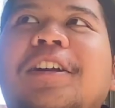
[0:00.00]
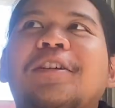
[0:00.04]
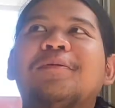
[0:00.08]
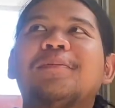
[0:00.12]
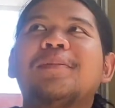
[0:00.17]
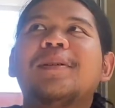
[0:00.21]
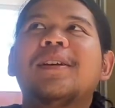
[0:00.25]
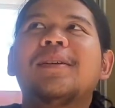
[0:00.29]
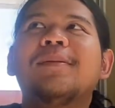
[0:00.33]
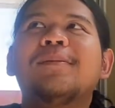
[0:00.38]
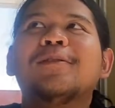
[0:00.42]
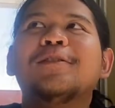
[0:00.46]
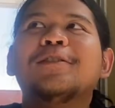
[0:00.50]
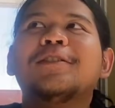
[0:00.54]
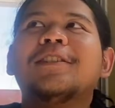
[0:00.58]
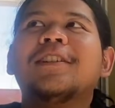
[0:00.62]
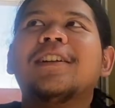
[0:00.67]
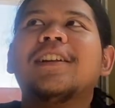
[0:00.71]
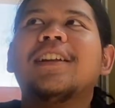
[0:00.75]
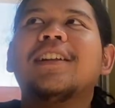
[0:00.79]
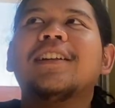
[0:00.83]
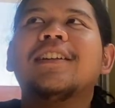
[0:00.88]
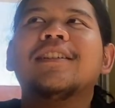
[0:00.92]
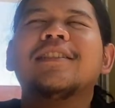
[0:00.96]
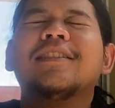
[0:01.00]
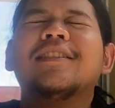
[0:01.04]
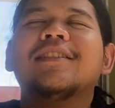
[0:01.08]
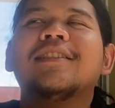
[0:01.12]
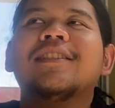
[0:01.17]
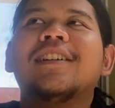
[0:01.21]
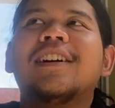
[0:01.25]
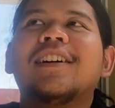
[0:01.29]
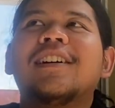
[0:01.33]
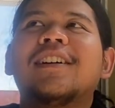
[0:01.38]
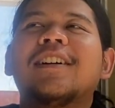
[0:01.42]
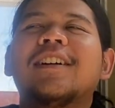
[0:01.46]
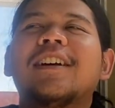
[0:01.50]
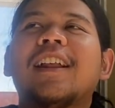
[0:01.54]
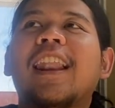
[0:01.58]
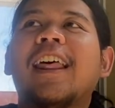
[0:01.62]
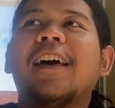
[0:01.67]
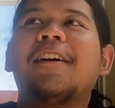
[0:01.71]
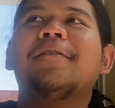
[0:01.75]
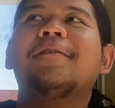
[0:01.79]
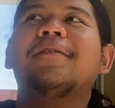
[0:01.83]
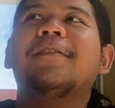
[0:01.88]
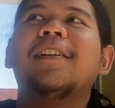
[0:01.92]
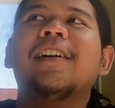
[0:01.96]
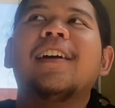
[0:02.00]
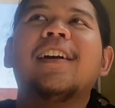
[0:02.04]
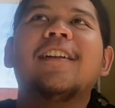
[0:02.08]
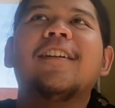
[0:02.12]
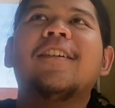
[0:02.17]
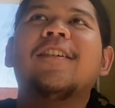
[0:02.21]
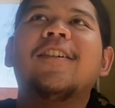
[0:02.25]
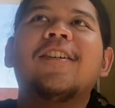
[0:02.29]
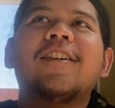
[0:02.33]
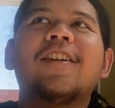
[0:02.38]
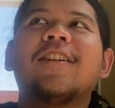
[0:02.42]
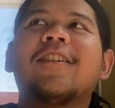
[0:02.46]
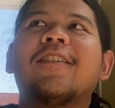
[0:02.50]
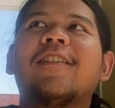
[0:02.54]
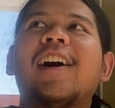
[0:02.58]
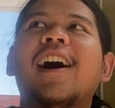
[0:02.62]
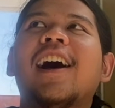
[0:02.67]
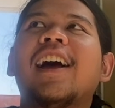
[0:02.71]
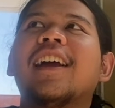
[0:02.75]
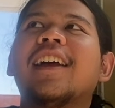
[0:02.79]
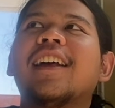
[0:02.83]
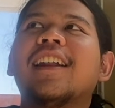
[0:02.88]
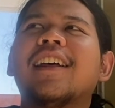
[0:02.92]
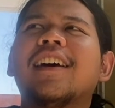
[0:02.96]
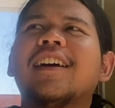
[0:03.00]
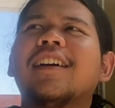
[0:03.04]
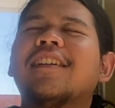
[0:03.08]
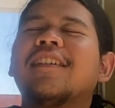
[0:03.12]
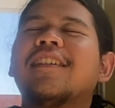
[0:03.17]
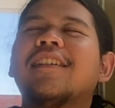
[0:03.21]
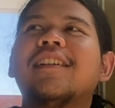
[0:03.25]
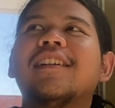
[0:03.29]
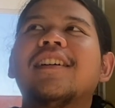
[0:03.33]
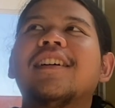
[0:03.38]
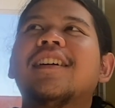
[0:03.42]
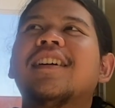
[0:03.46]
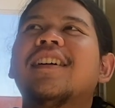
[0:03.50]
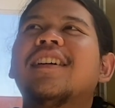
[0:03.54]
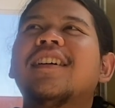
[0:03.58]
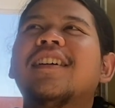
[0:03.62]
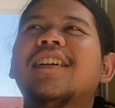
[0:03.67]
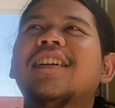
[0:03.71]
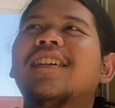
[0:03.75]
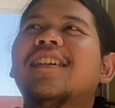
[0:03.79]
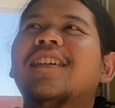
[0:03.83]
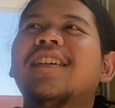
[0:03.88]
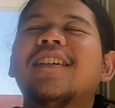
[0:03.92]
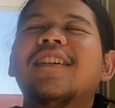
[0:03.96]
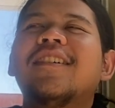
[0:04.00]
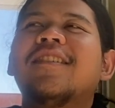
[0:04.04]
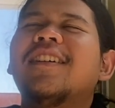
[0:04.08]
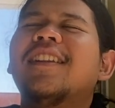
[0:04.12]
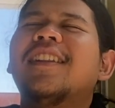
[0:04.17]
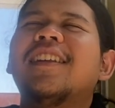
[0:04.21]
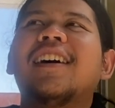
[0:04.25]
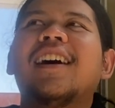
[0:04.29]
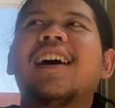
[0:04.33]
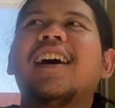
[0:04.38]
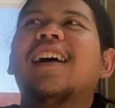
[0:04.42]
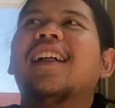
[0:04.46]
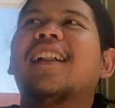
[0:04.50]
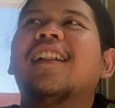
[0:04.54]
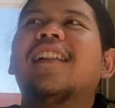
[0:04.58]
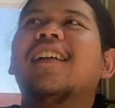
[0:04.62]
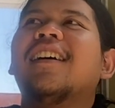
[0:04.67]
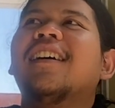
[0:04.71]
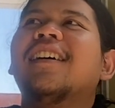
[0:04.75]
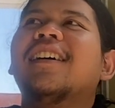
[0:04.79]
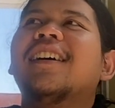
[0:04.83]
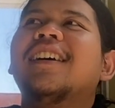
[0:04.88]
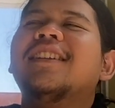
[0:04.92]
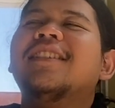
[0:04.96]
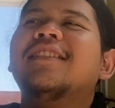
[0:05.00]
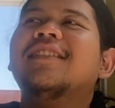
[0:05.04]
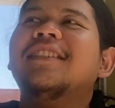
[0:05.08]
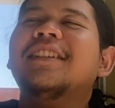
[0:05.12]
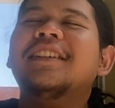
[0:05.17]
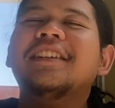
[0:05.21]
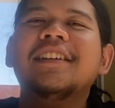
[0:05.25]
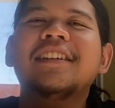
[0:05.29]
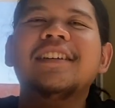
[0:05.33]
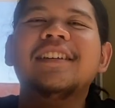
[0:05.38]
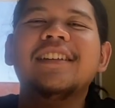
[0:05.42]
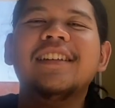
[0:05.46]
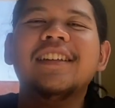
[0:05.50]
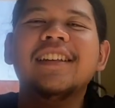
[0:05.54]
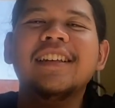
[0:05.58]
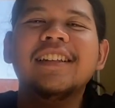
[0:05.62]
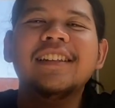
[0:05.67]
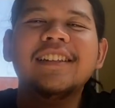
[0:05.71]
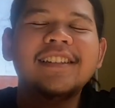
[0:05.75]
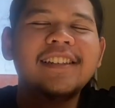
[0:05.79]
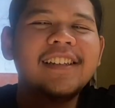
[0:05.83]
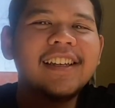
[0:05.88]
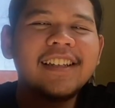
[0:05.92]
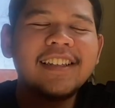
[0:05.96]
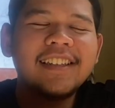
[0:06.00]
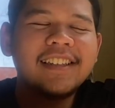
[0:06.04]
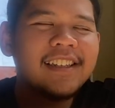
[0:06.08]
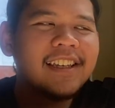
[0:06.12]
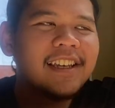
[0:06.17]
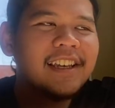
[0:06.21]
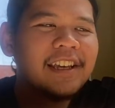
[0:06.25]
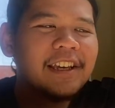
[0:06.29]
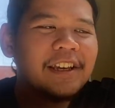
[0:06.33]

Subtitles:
to be emotional and just start laughing and or crying, like what the hell. It's just